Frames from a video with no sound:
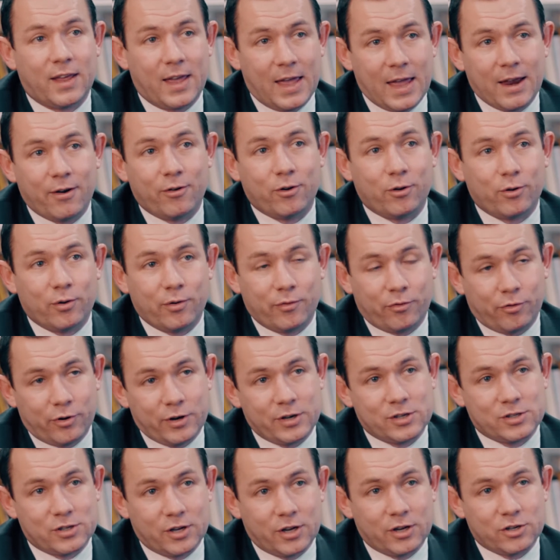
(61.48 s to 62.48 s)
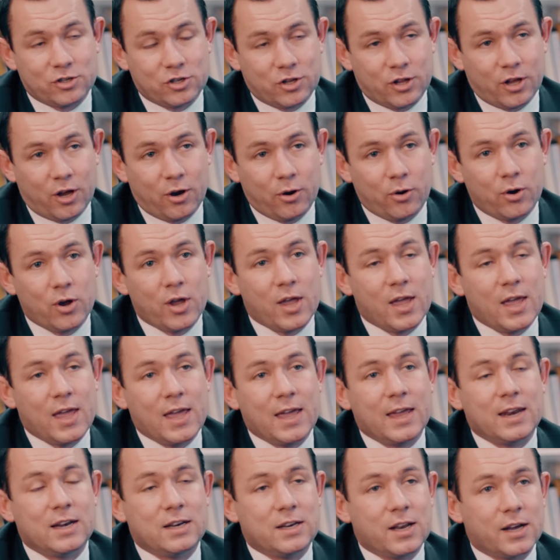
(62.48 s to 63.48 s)
area of research, though,
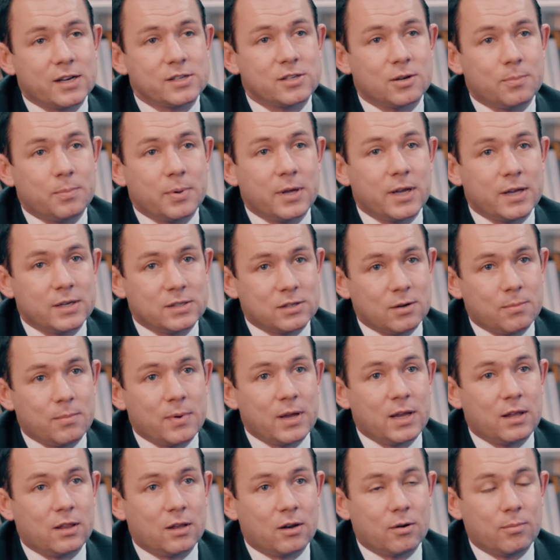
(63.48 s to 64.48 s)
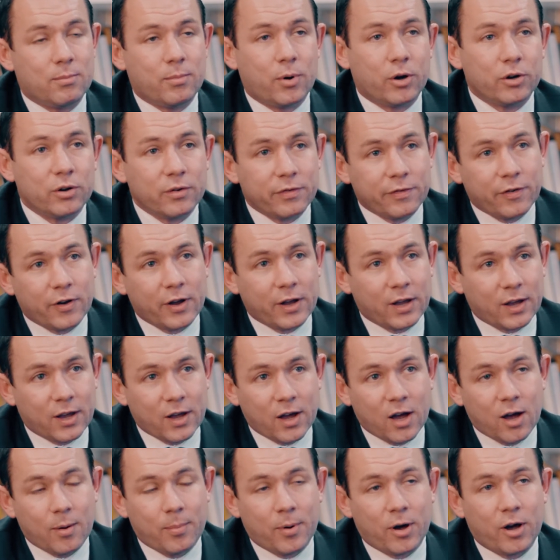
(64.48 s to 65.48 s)
it does appear to me that modifying
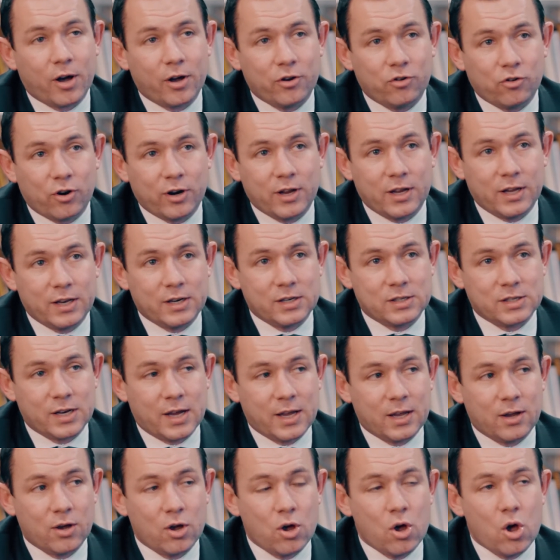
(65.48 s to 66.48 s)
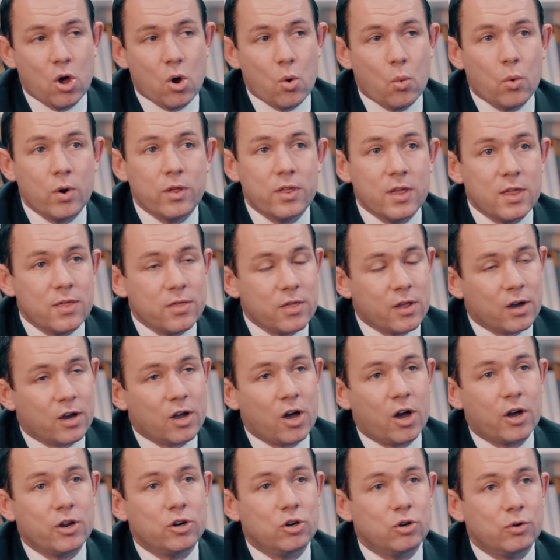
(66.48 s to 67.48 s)
carbohydrate intake within the
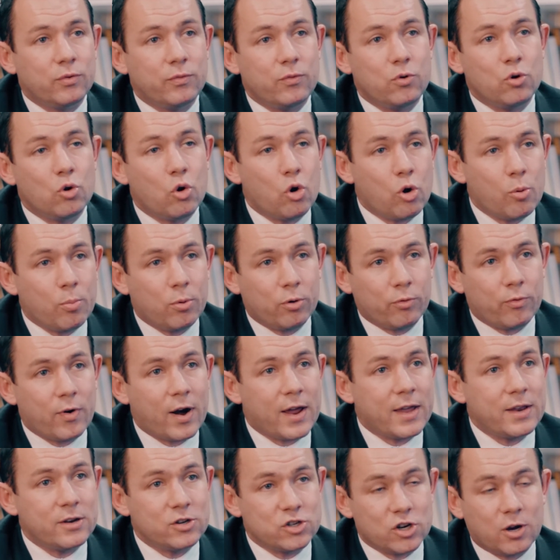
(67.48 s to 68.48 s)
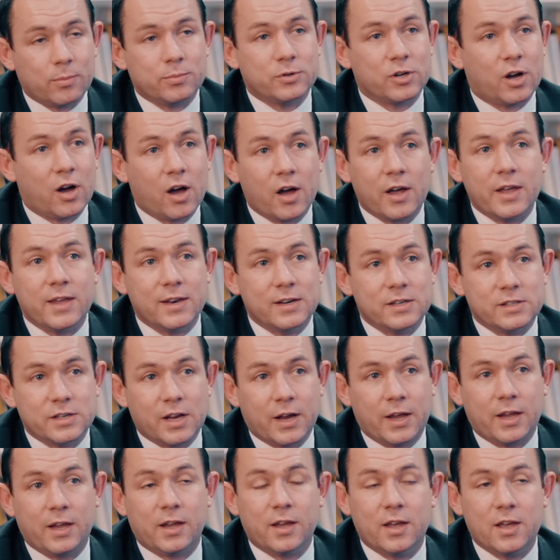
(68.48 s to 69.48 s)
kind of normal range up to high
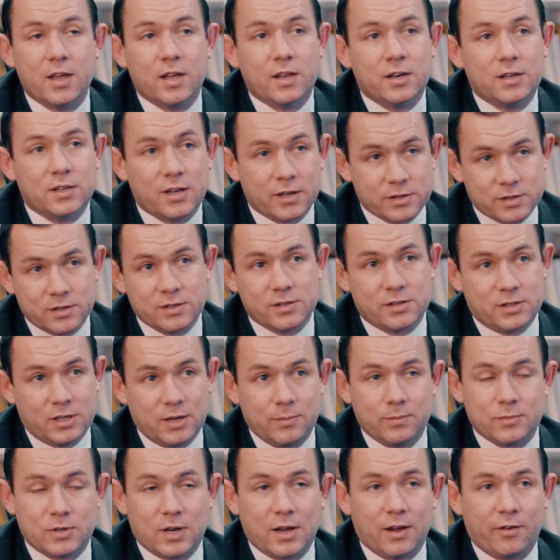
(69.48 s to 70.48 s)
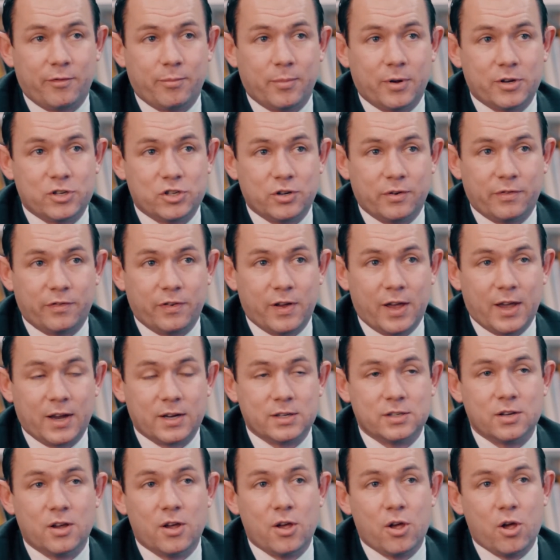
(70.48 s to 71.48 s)
intake doesn't seem to have much
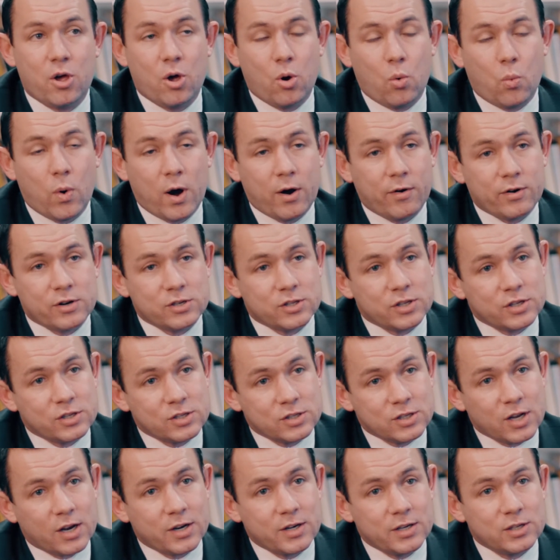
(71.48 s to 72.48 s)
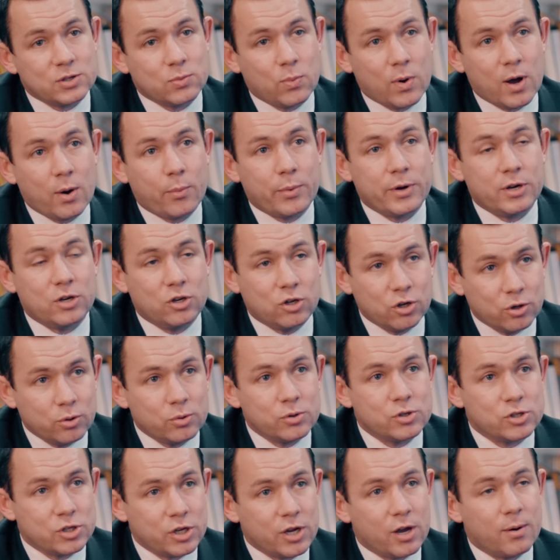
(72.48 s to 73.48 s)
effect, whereas the studies where we do
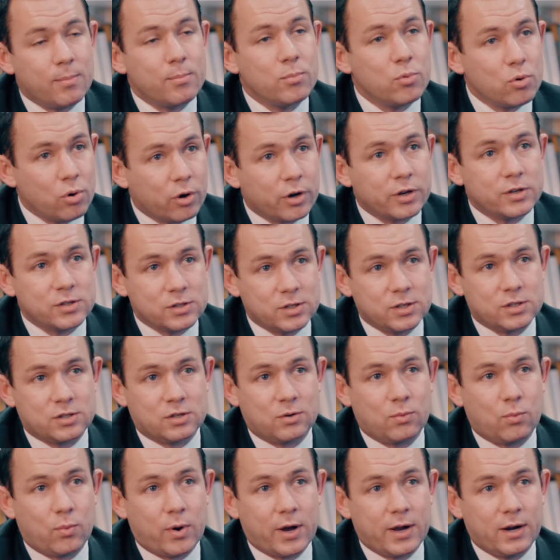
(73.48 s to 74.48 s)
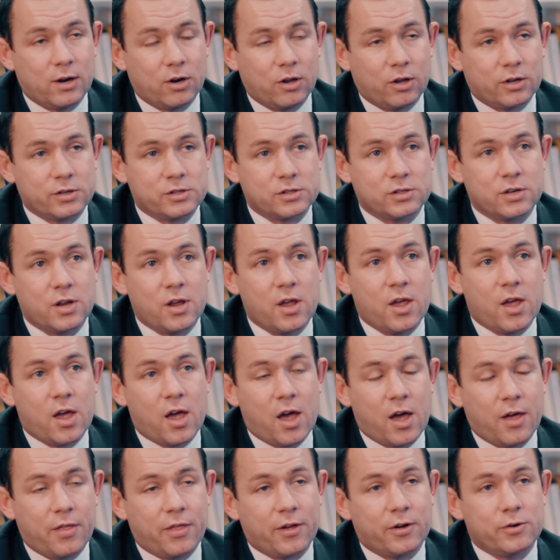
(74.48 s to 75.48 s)
see a more consistent weight loss
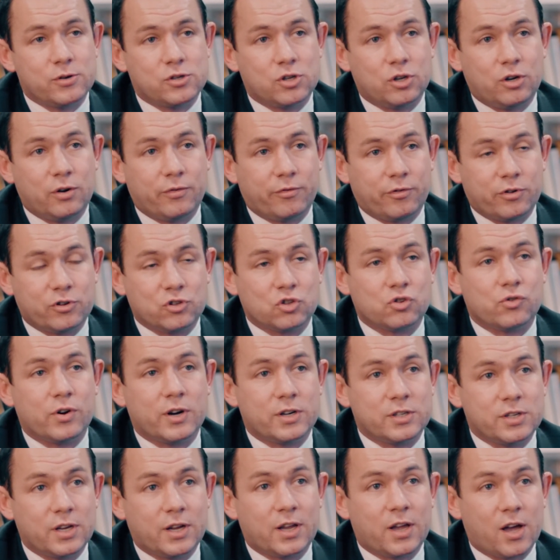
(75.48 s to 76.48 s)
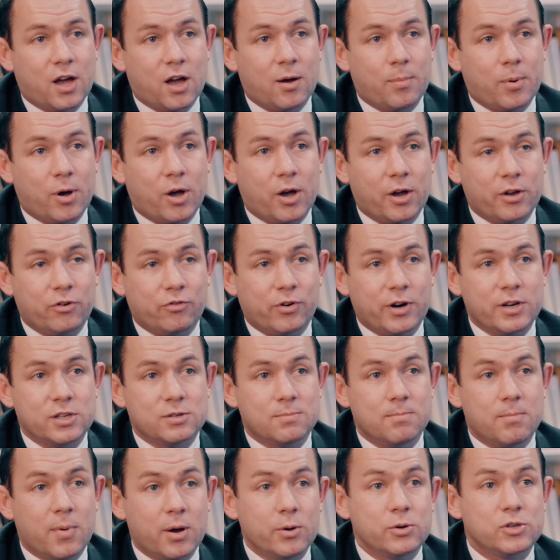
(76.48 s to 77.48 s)
are those that have restricted
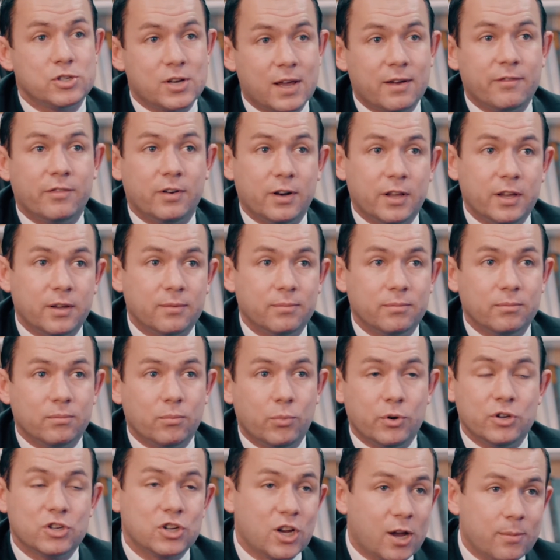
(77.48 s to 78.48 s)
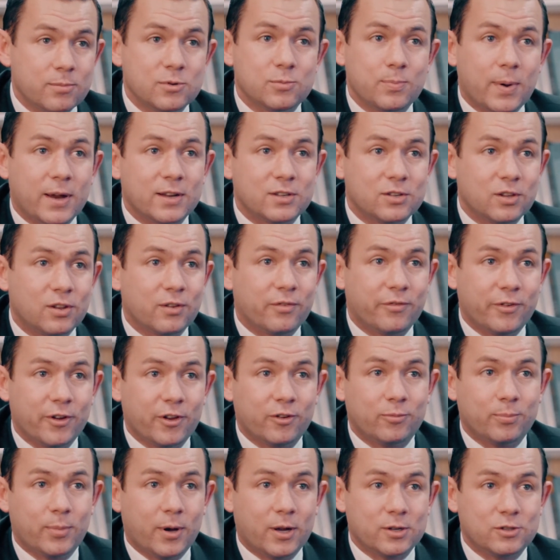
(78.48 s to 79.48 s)
carbohydrates most heavily, which comes back to the
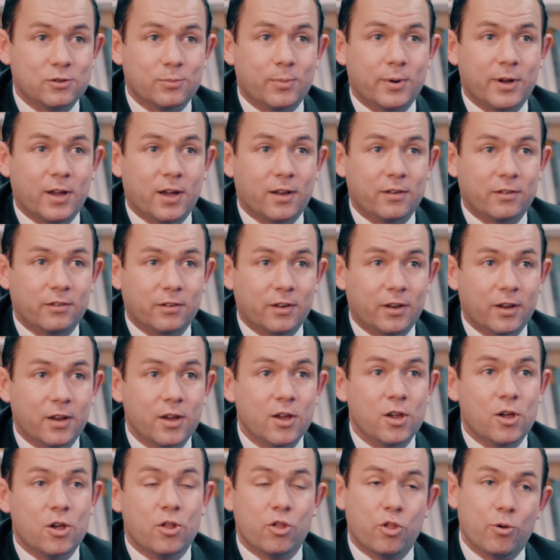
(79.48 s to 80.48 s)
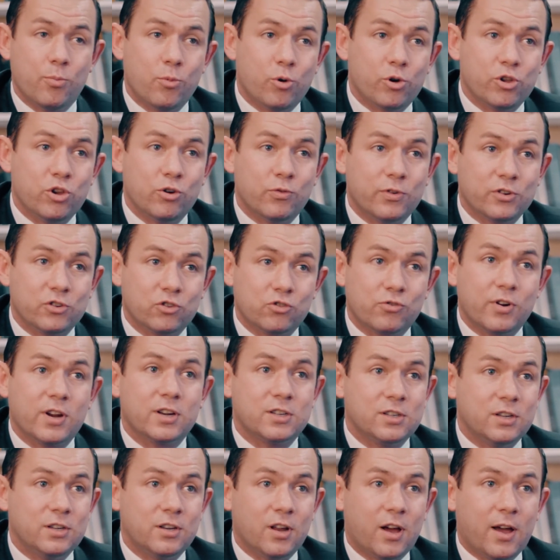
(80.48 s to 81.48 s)
first part of my answer. The more you
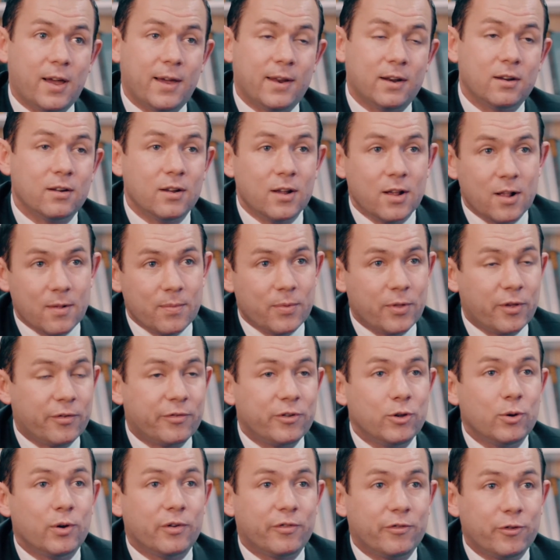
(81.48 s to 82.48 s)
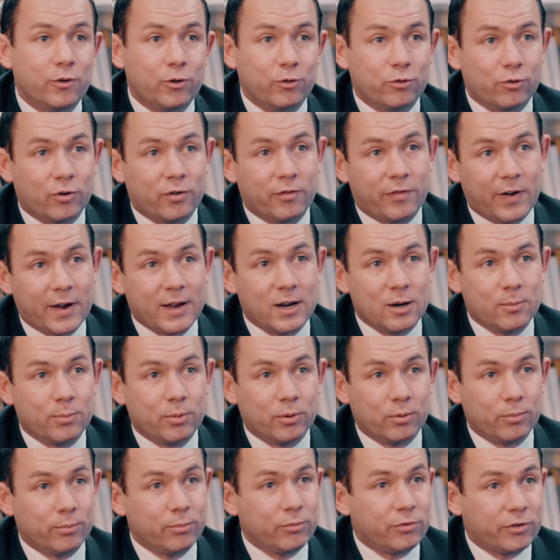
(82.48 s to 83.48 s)
restrict a diet, the fewer foods are
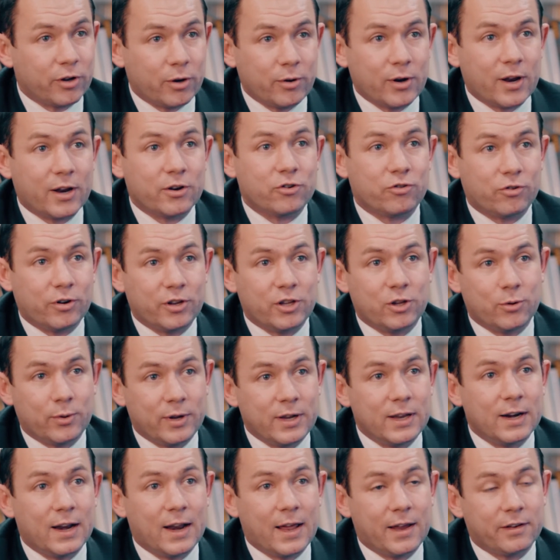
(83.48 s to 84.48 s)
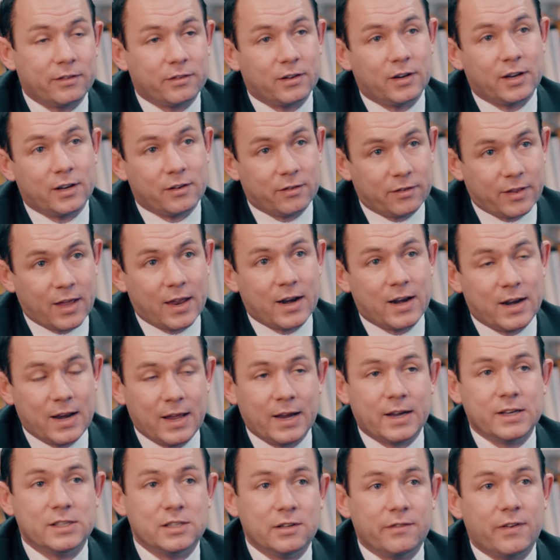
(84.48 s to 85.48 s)
available. So naturally you eat less, and it's that
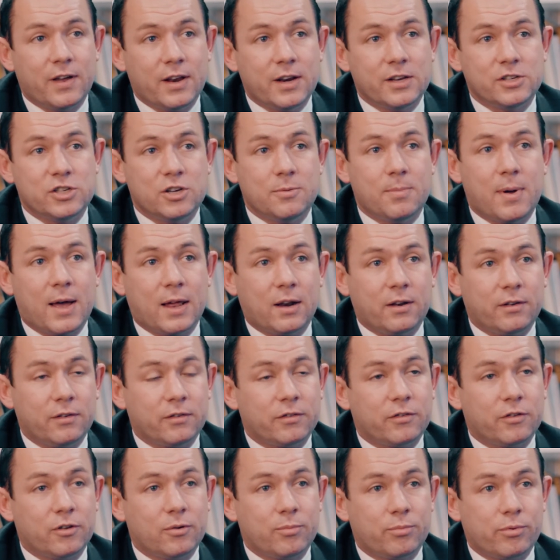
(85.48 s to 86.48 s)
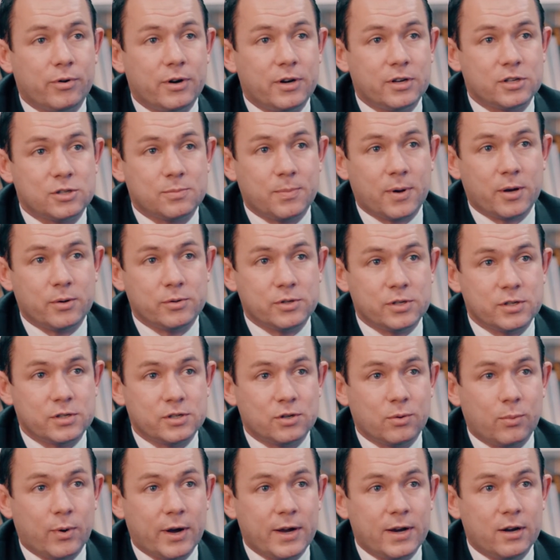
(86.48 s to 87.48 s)
negative energy balance that predisposes
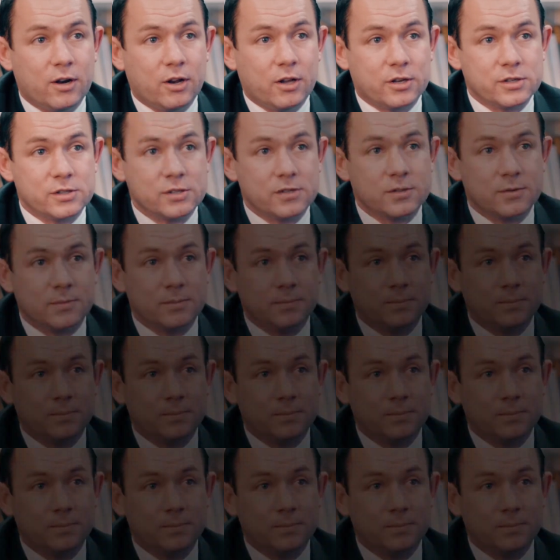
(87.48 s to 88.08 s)
to weight loss.